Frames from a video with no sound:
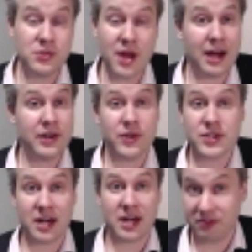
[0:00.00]
are not
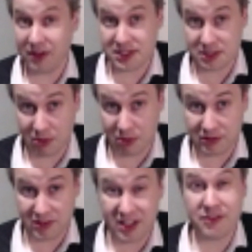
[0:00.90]
sacrificing profit.
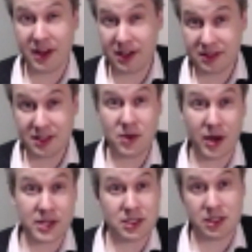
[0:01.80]
If anything, you're
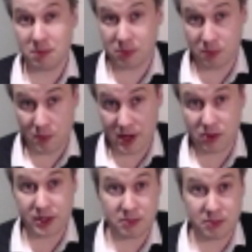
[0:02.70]
actually in-
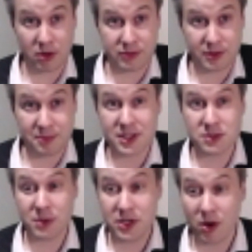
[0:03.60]
increasing profit, because we
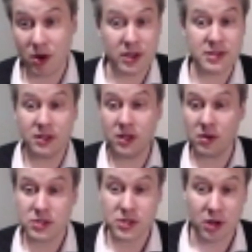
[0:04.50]
know in the long
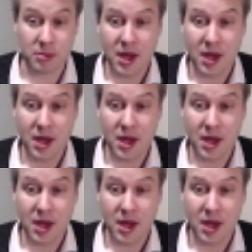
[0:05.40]
term,